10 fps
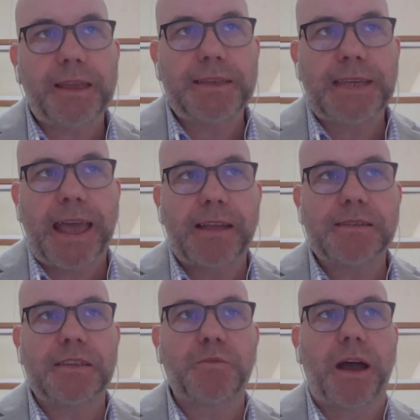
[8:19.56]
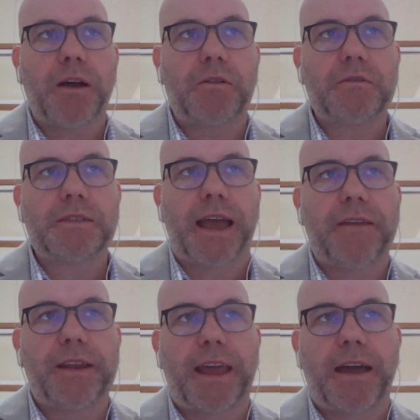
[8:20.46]
In towns as well,
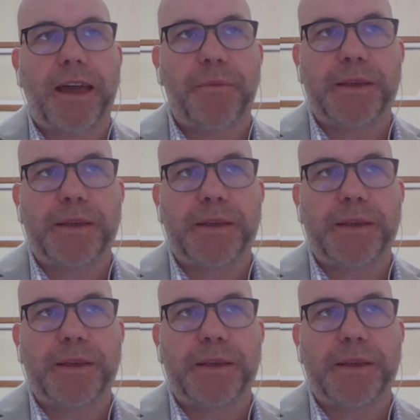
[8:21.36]
David, our